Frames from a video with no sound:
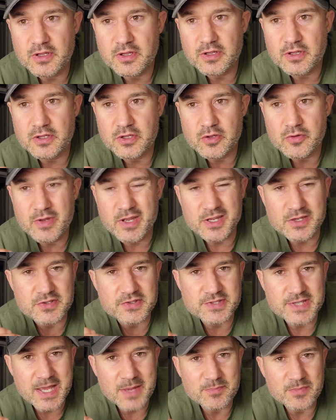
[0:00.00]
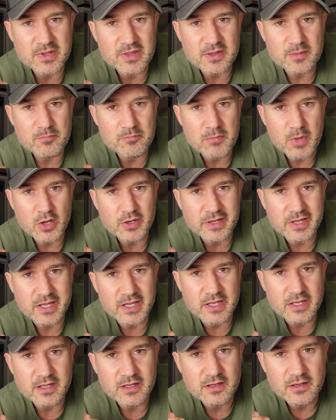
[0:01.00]
you accept the
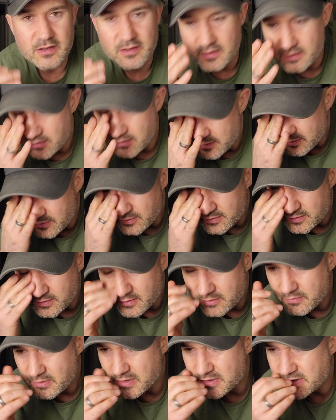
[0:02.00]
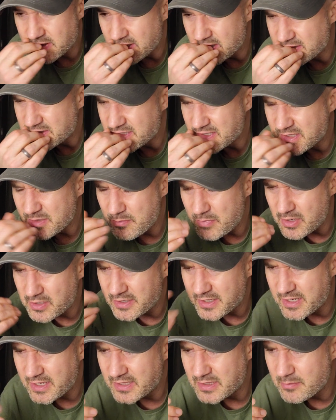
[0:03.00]
monkey, or what is it? Is it the
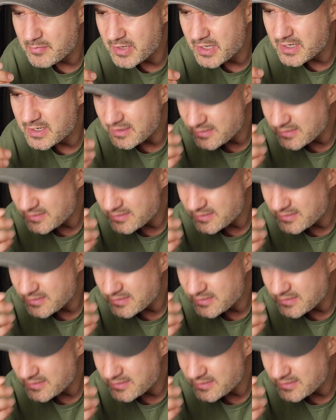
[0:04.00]
monkey on the back?